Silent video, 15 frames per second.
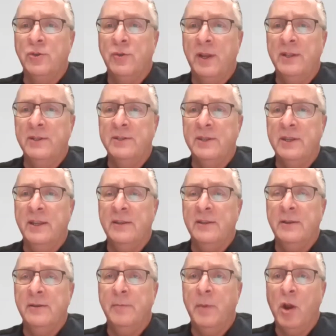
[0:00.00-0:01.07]
trends
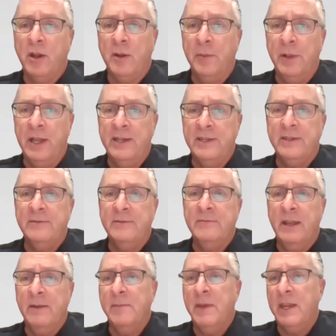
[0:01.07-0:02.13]
in the marketplace, and
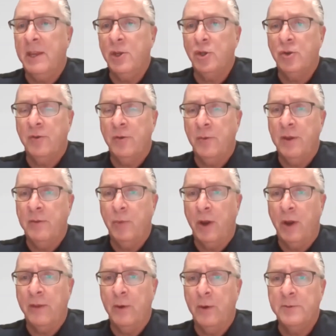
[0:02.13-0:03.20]
making sure that we
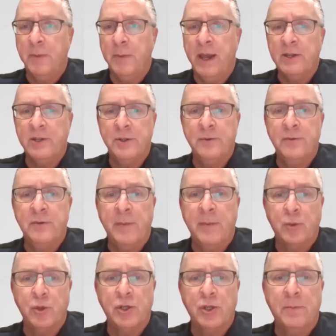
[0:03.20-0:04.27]
bring those back to the
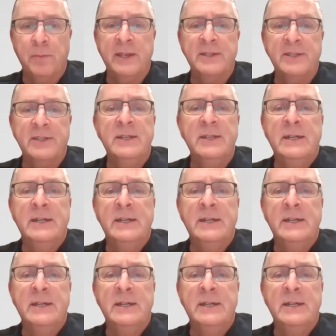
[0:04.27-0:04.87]
membership base.